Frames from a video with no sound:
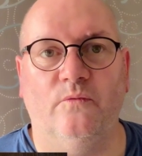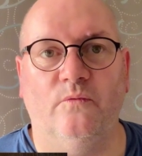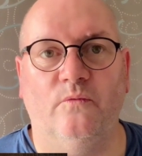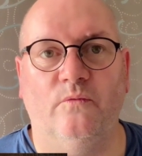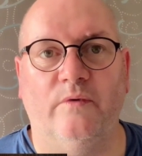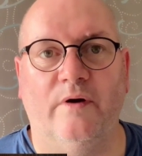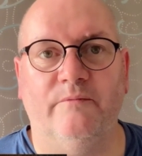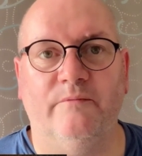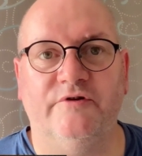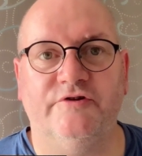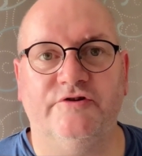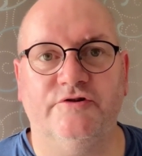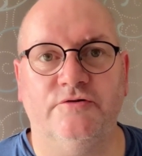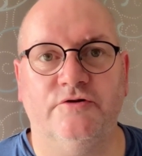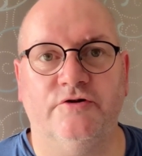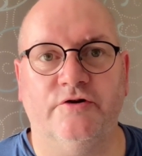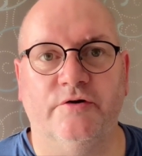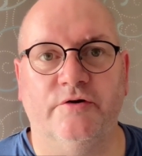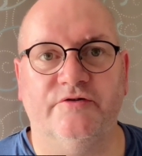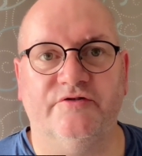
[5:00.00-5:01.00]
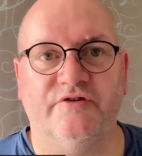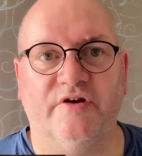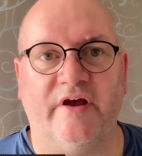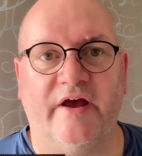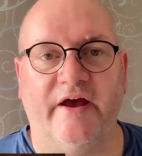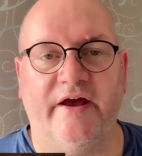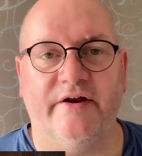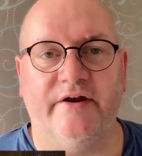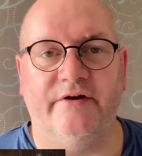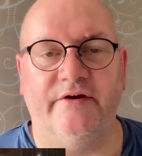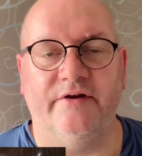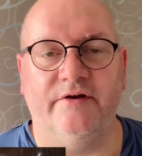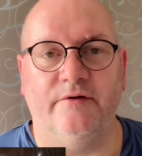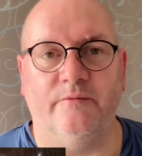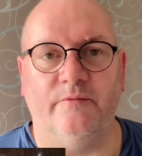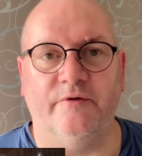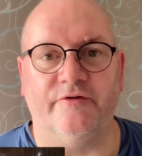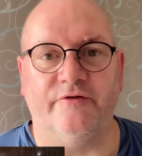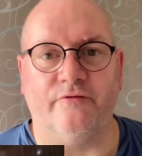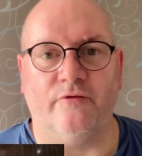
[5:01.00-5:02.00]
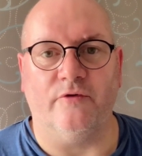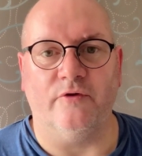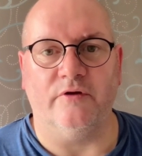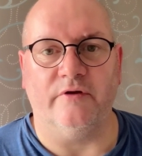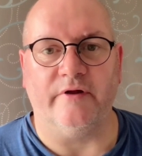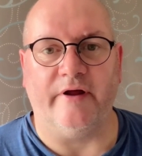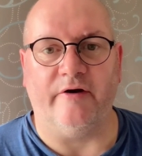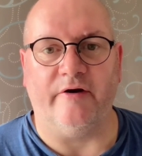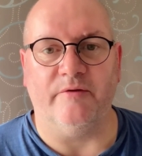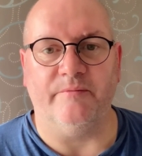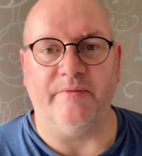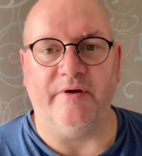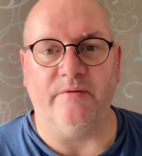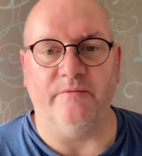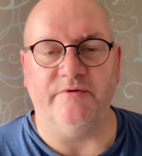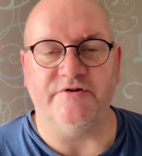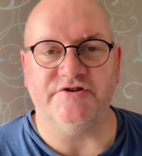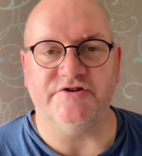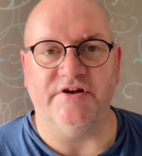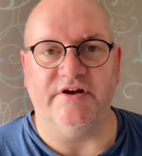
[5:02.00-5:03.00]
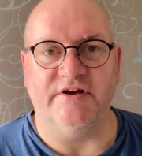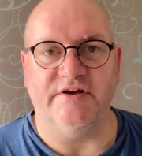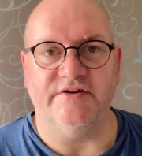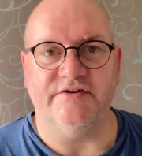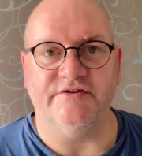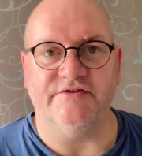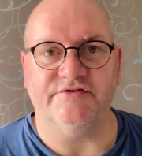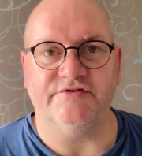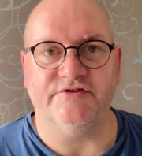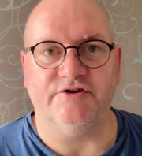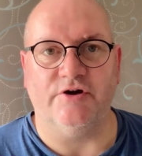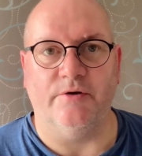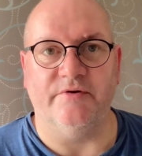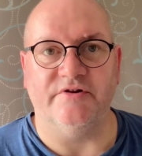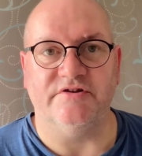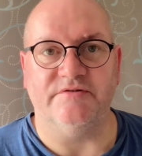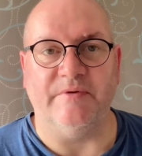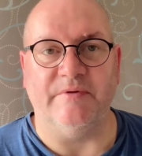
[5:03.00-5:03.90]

when we do cruise again with Royal Caribbean, which is going to